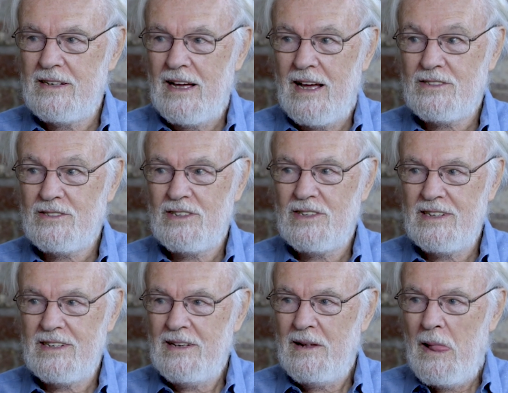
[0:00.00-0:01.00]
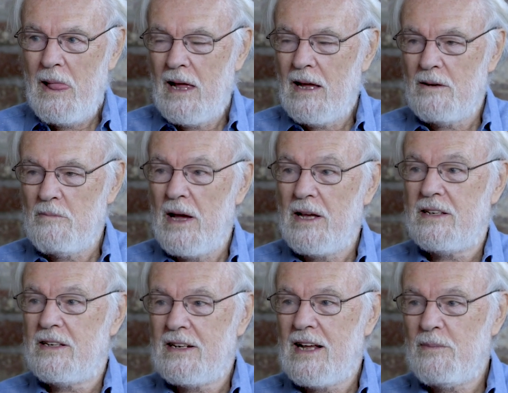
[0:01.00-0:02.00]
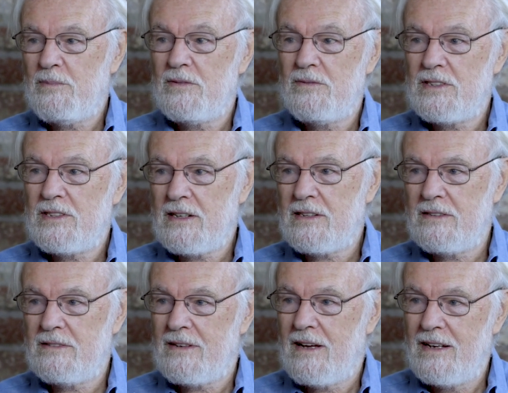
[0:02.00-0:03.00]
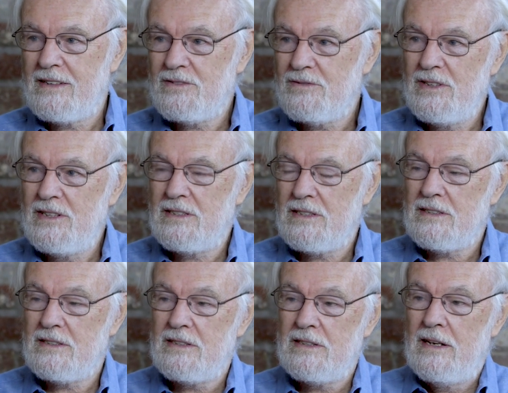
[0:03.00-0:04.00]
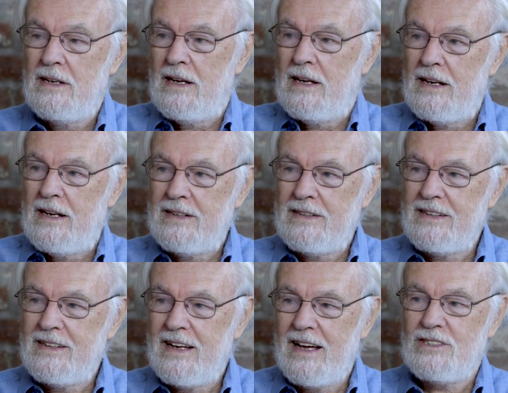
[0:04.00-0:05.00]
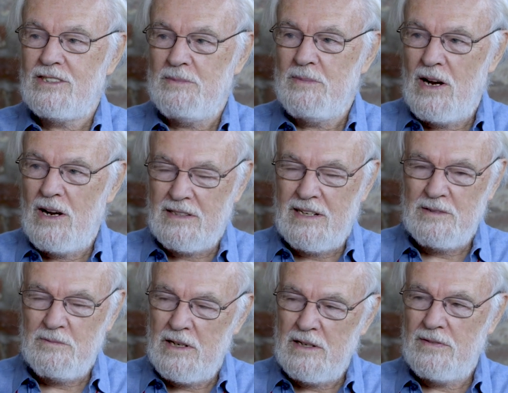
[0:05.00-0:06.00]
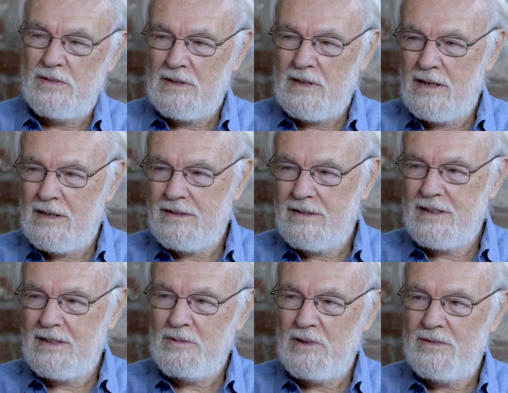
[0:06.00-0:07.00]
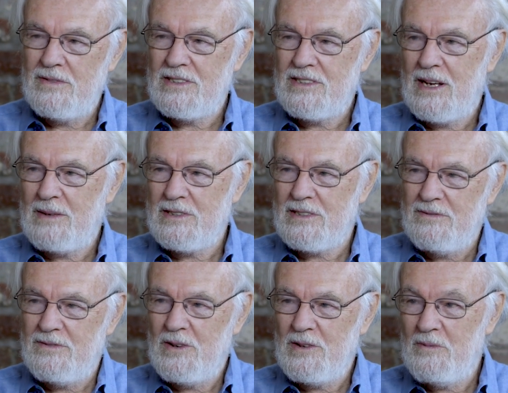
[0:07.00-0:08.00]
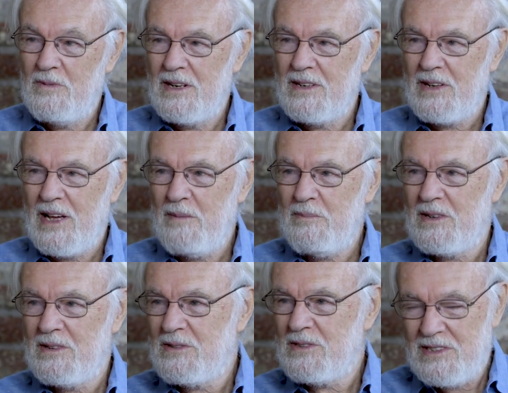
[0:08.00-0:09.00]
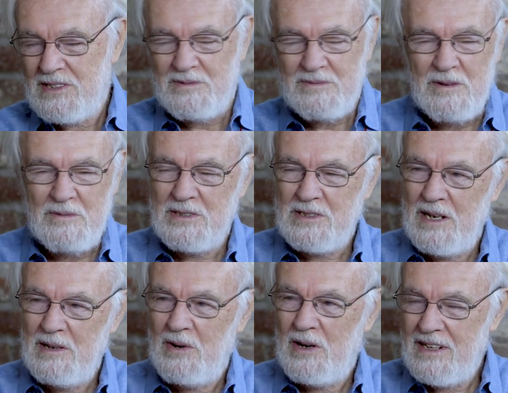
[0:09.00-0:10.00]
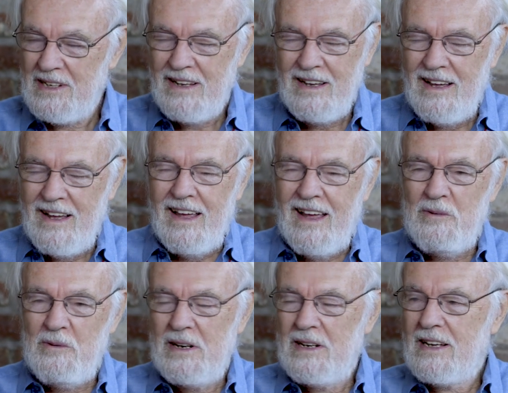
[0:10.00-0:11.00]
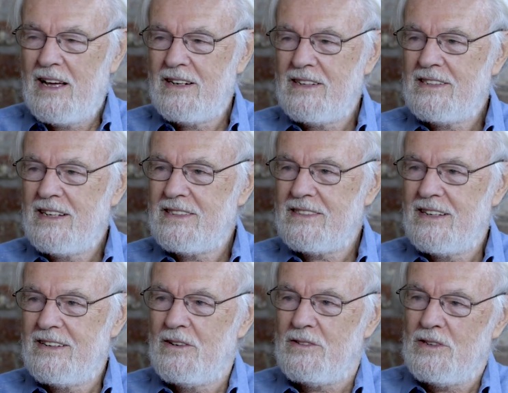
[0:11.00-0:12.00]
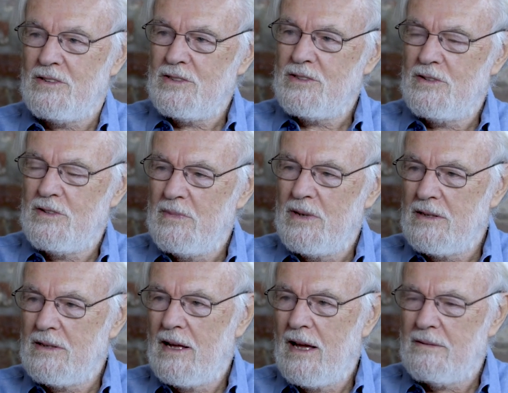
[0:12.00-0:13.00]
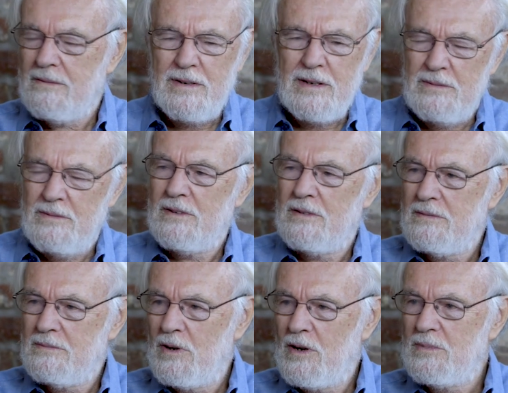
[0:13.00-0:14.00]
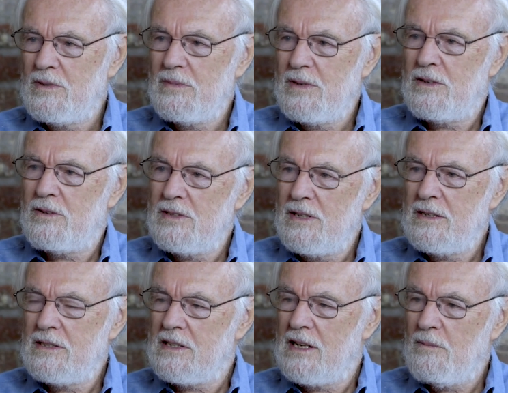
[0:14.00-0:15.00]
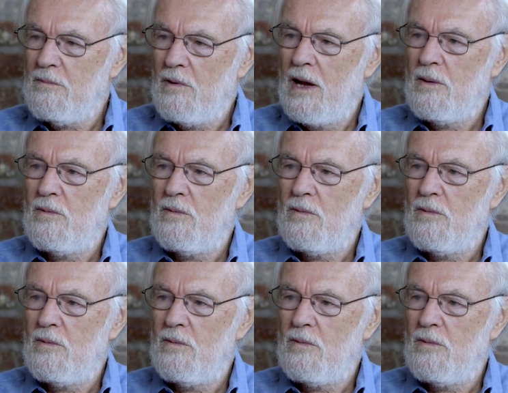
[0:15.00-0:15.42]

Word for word: actually making it happen for technical kinds of reasons. And actually Marx has a wonderful kind of thing in one of his chapters in Volume 1 of Capital, which is what we're celebrating, where he kind of says that John Stuart Mill had a very real problem. He couldn't understand why it